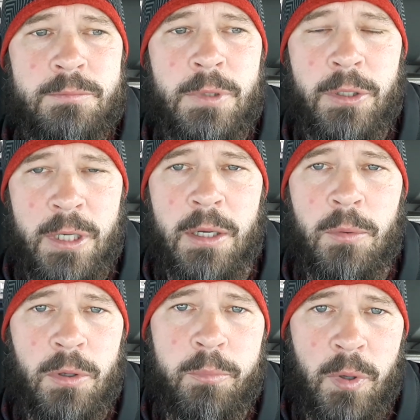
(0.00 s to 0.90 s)
Okay,
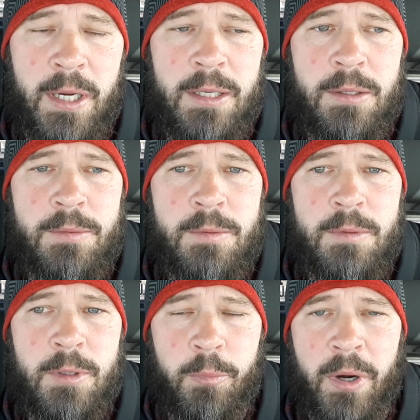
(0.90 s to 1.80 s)
well, bread,
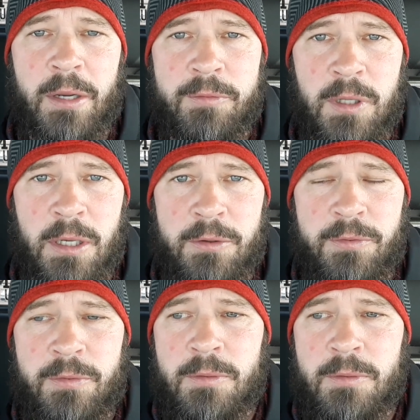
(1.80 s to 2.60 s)
bread of life,